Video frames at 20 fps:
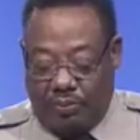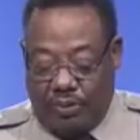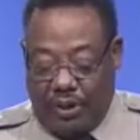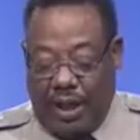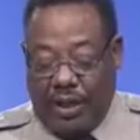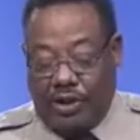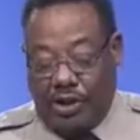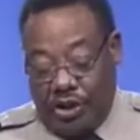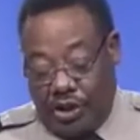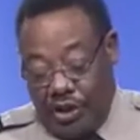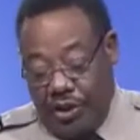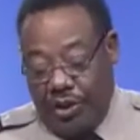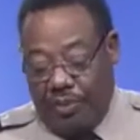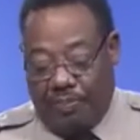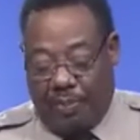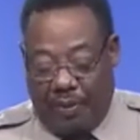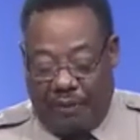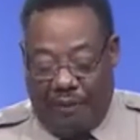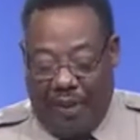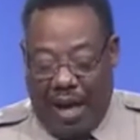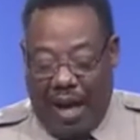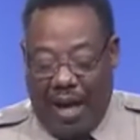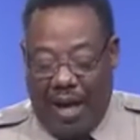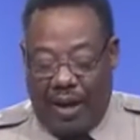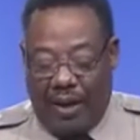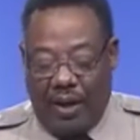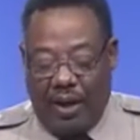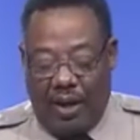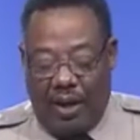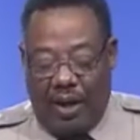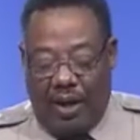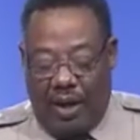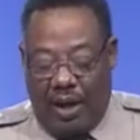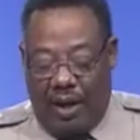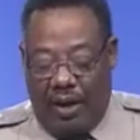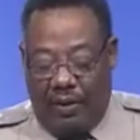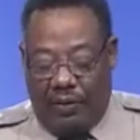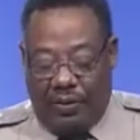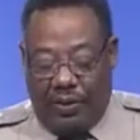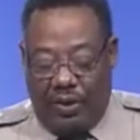should provide
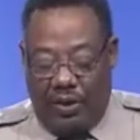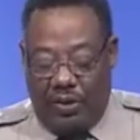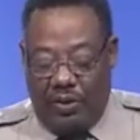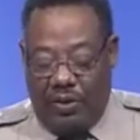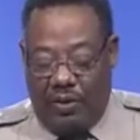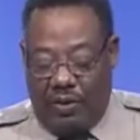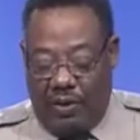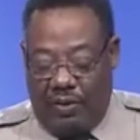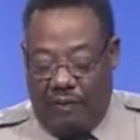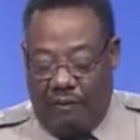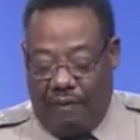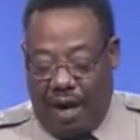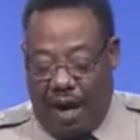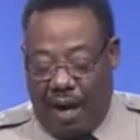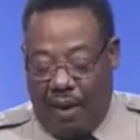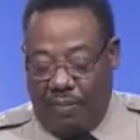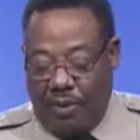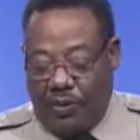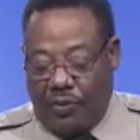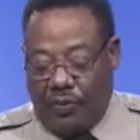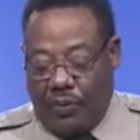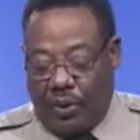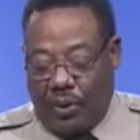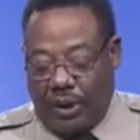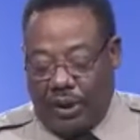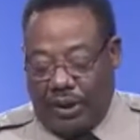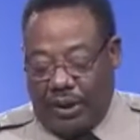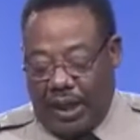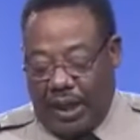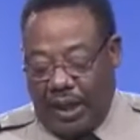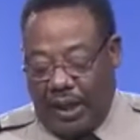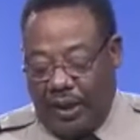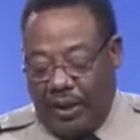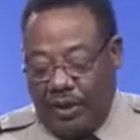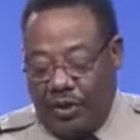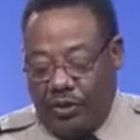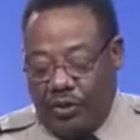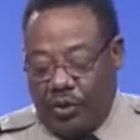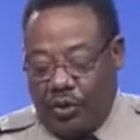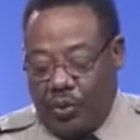healthier environments for
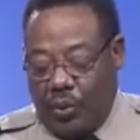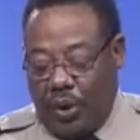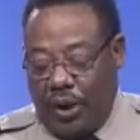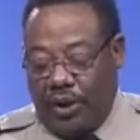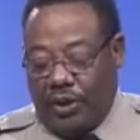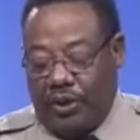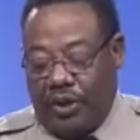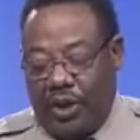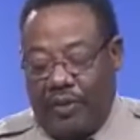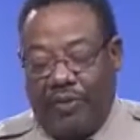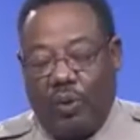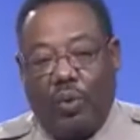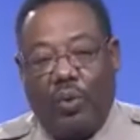detainees as well as everyone